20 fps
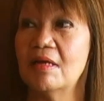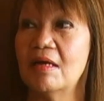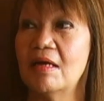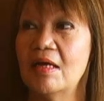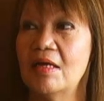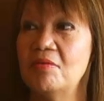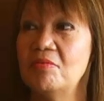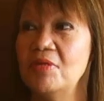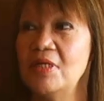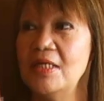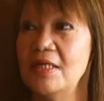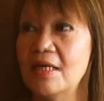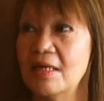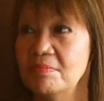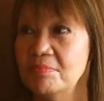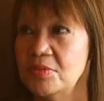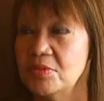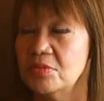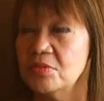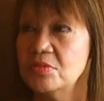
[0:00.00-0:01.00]
I really
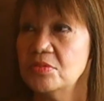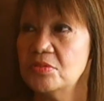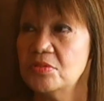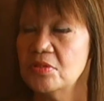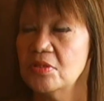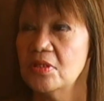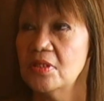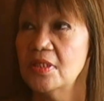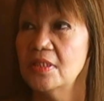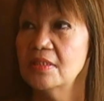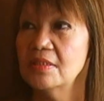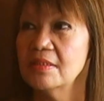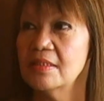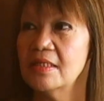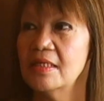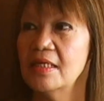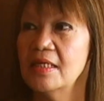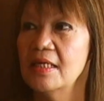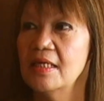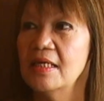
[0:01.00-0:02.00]
have no control,
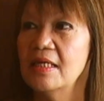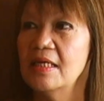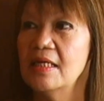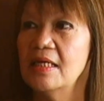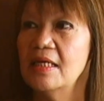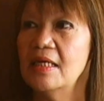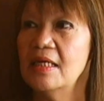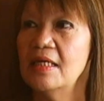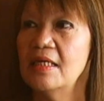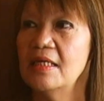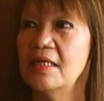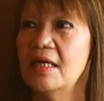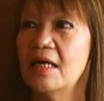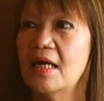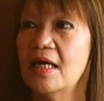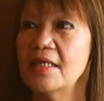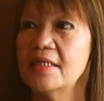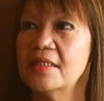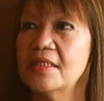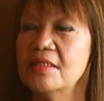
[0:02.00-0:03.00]
okay? And
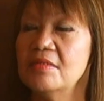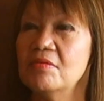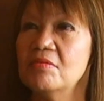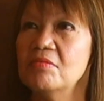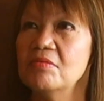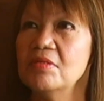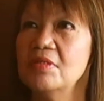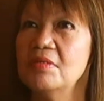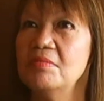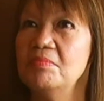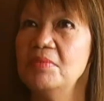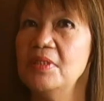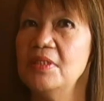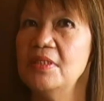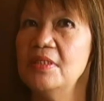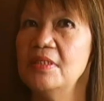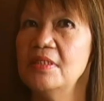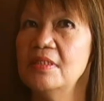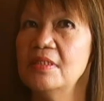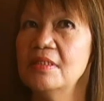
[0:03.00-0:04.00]
I can only
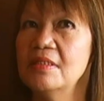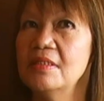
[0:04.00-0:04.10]
be